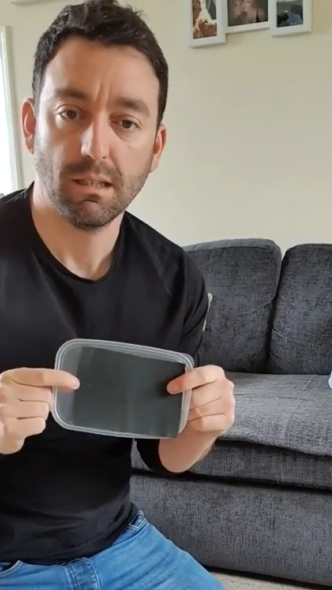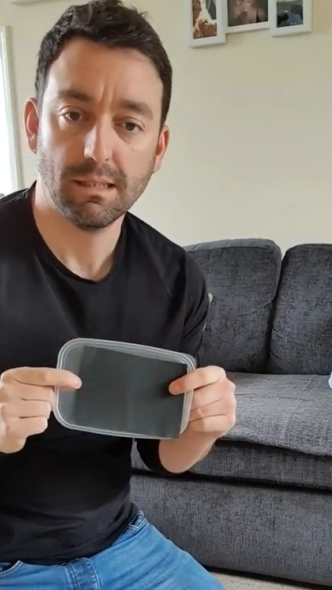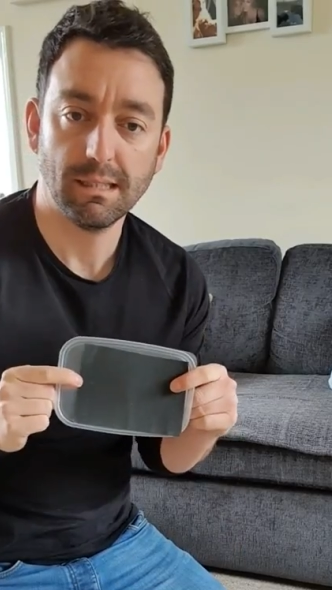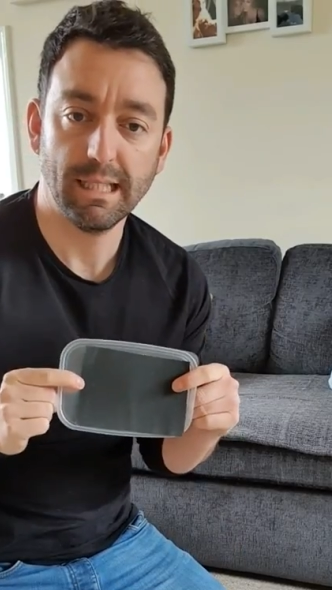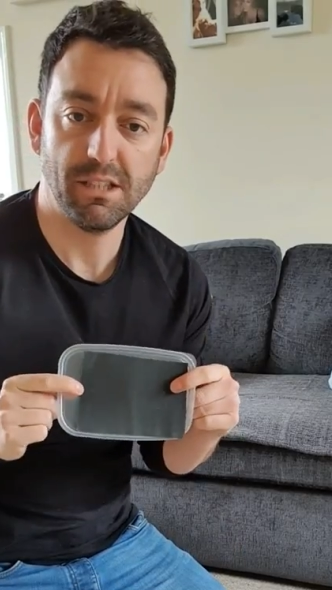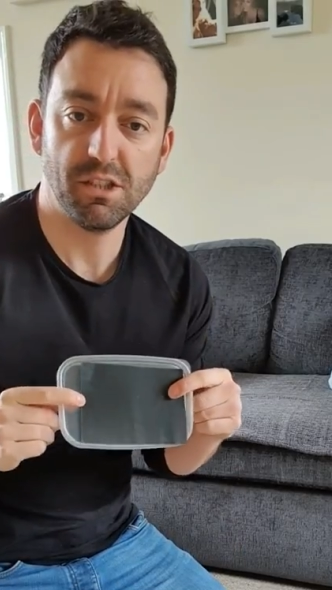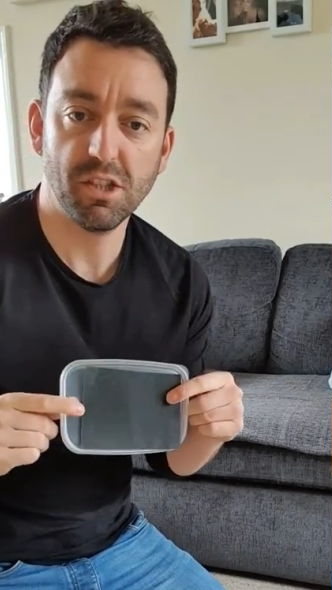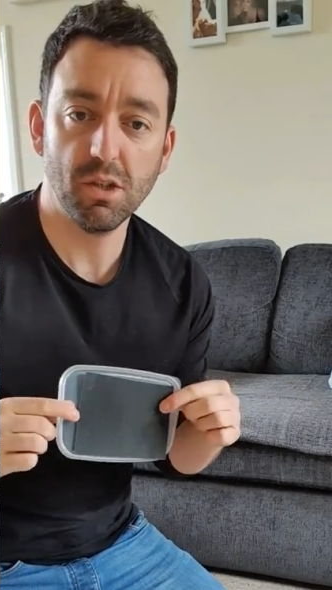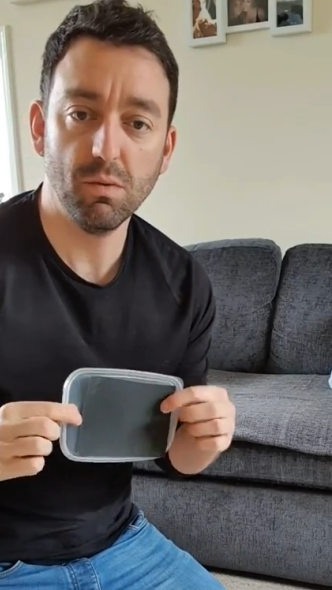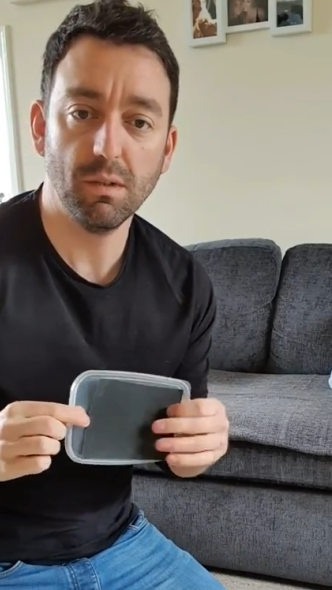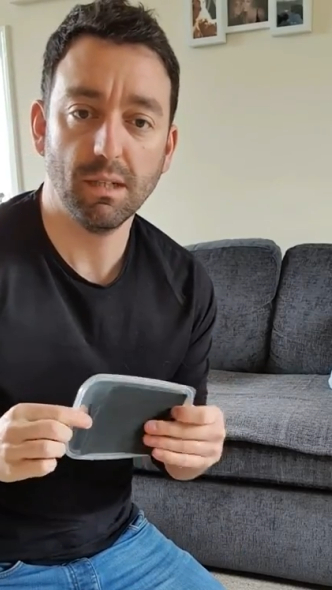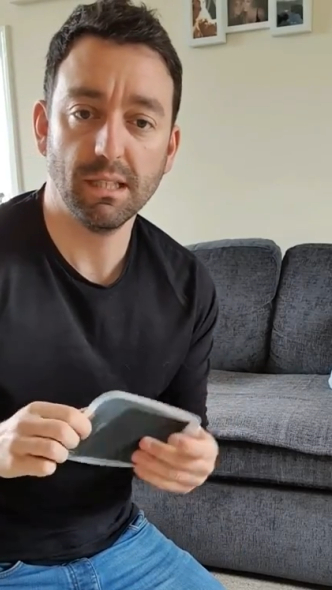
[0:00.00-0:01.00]
Stage
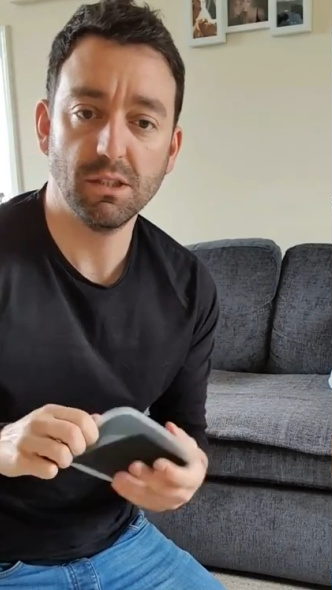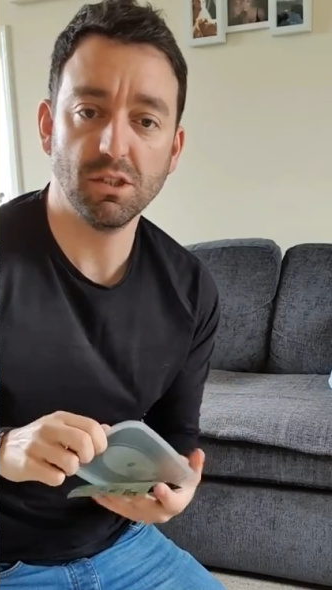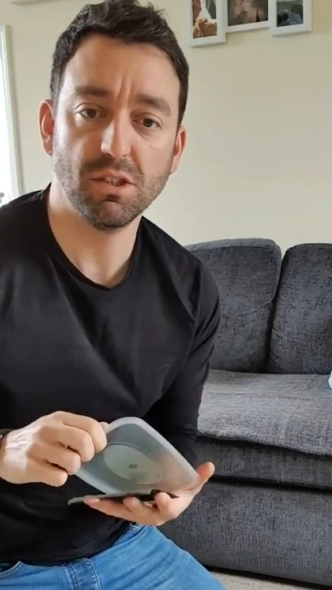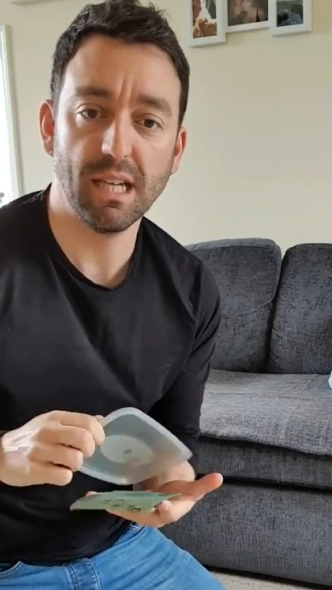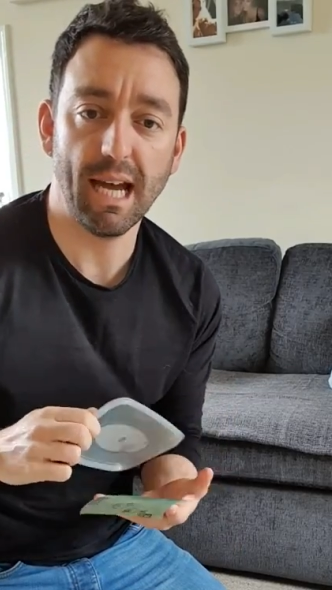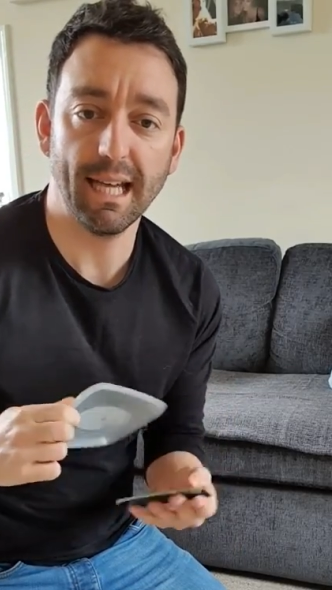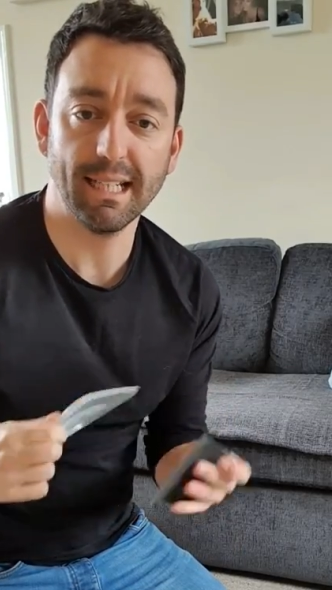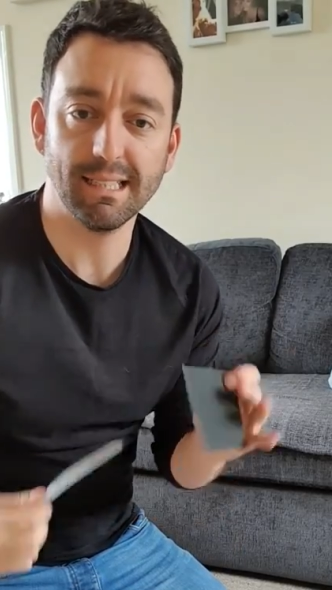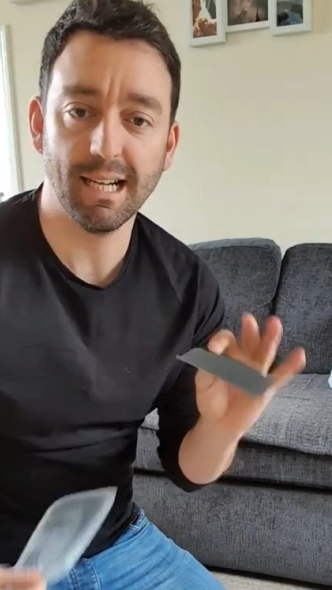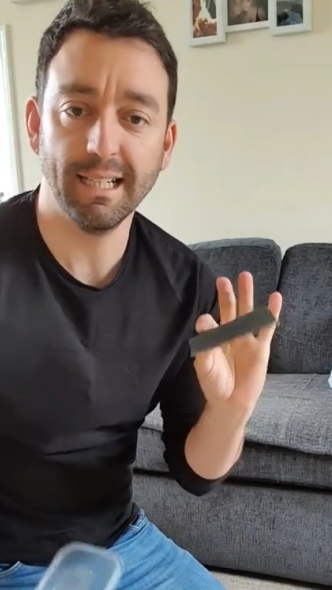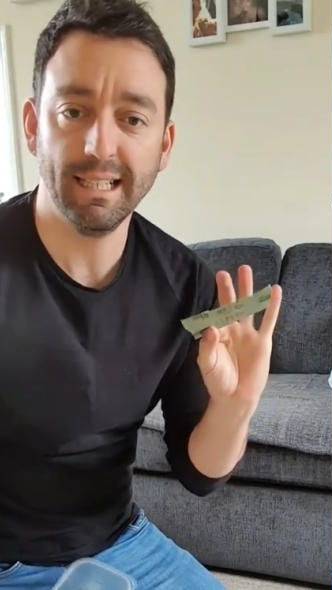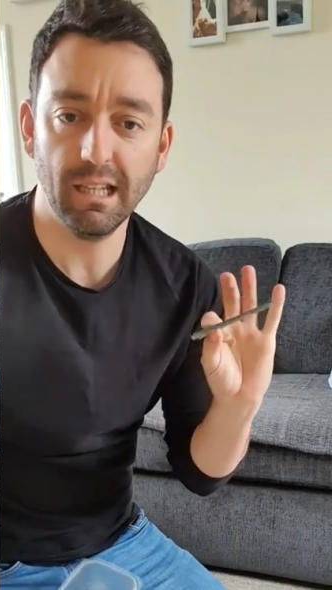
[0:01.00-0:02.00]
2 is just to add a
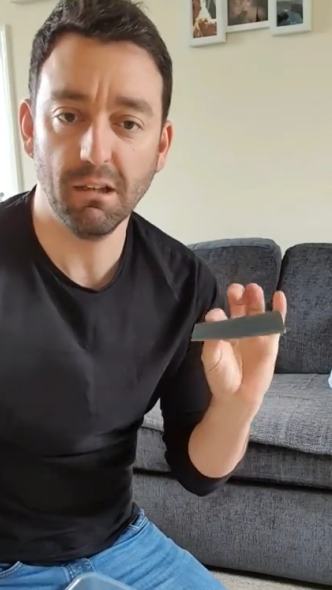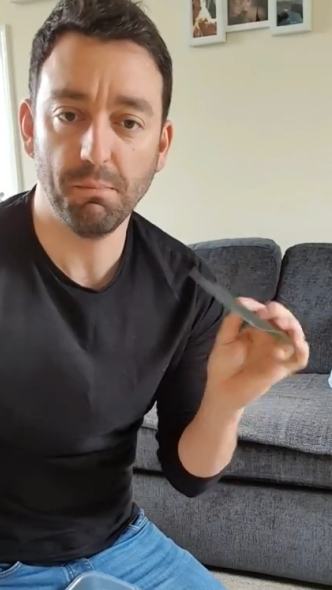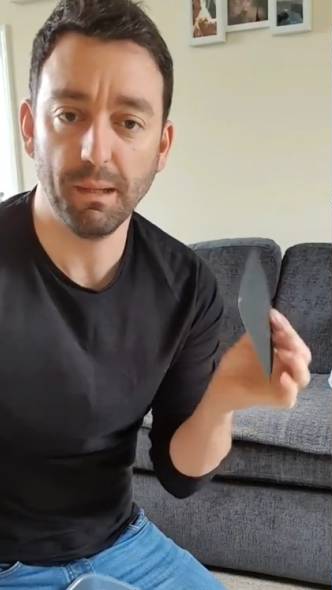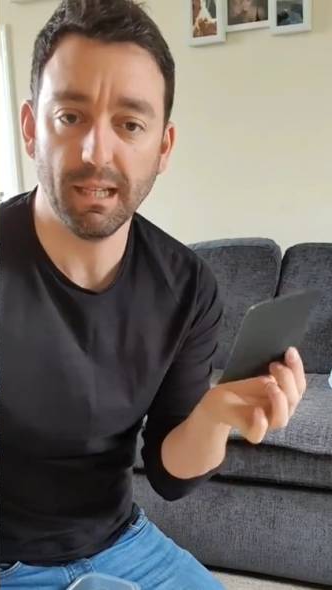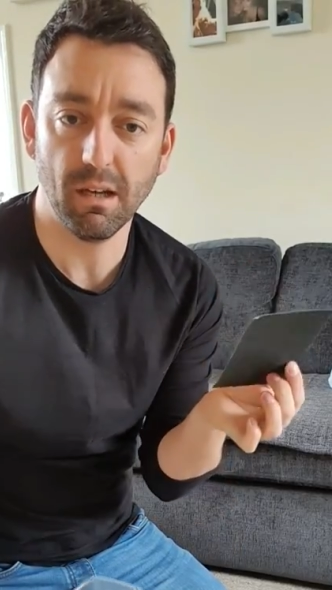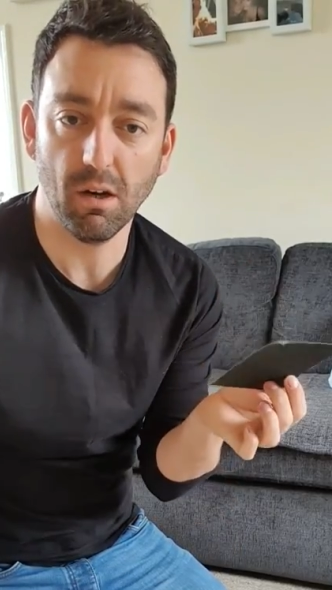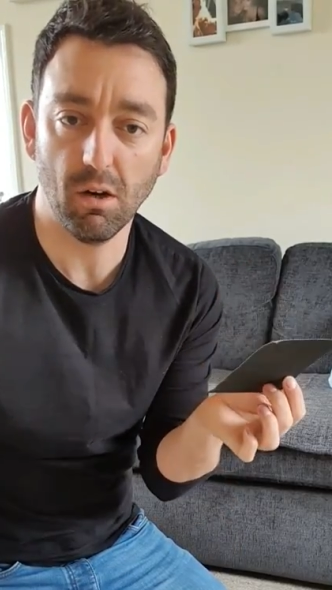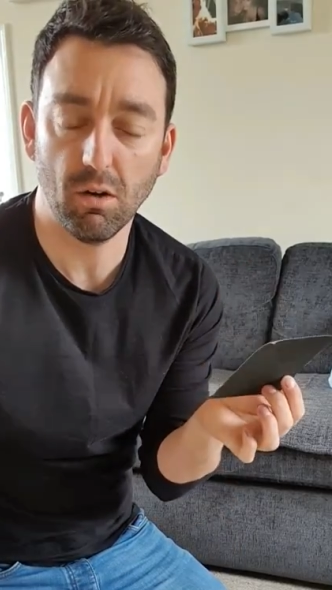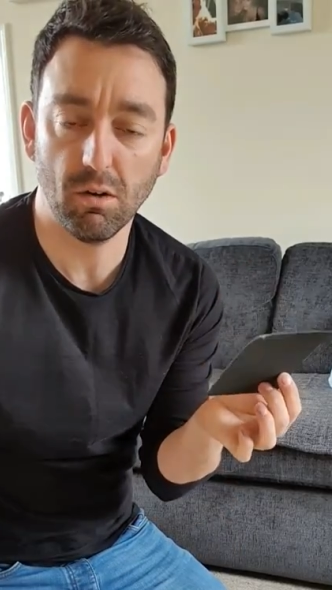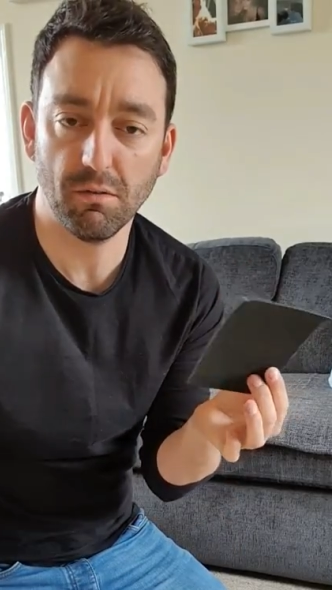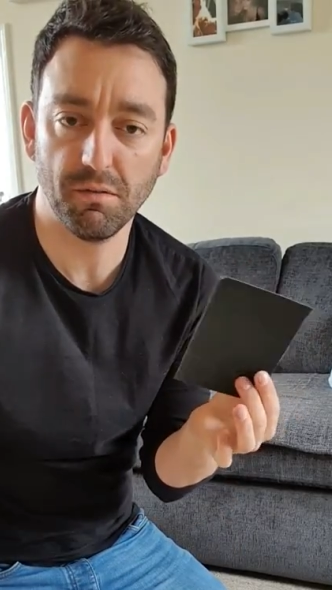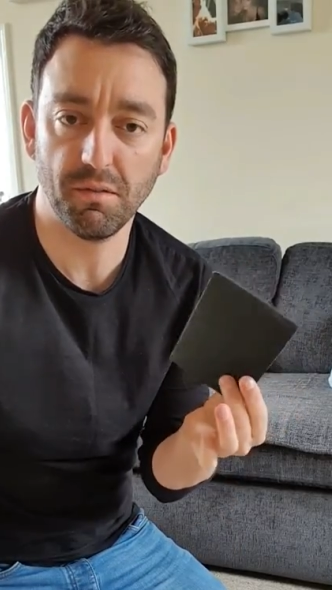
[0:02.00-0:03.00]
tiny little bit
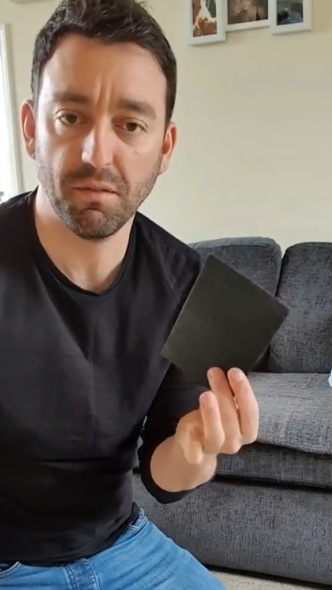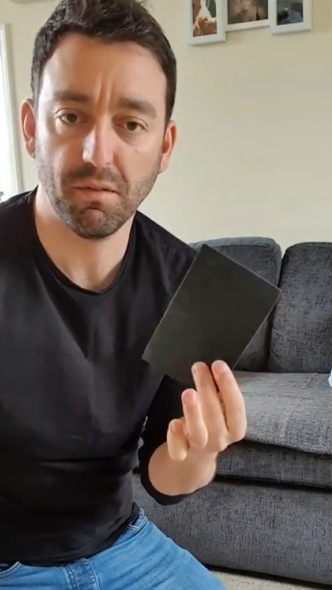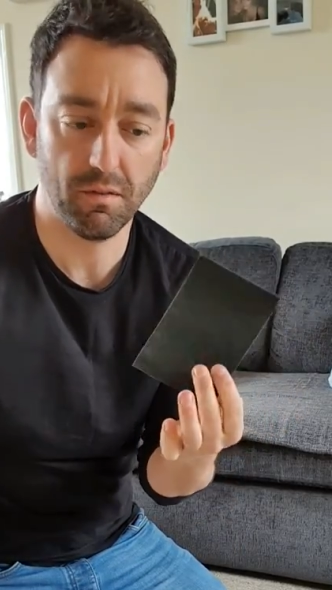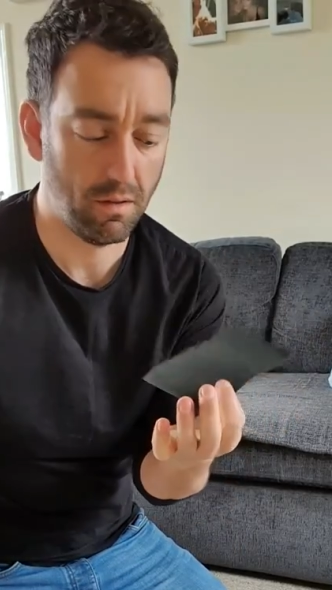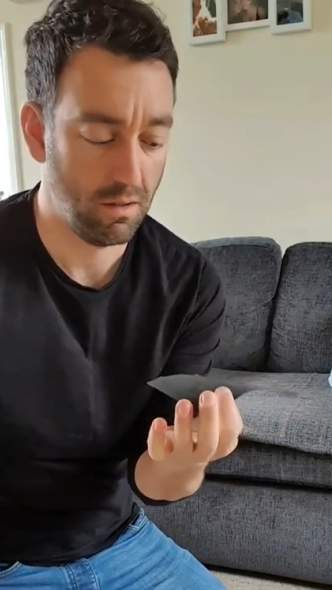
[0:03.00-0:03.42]
of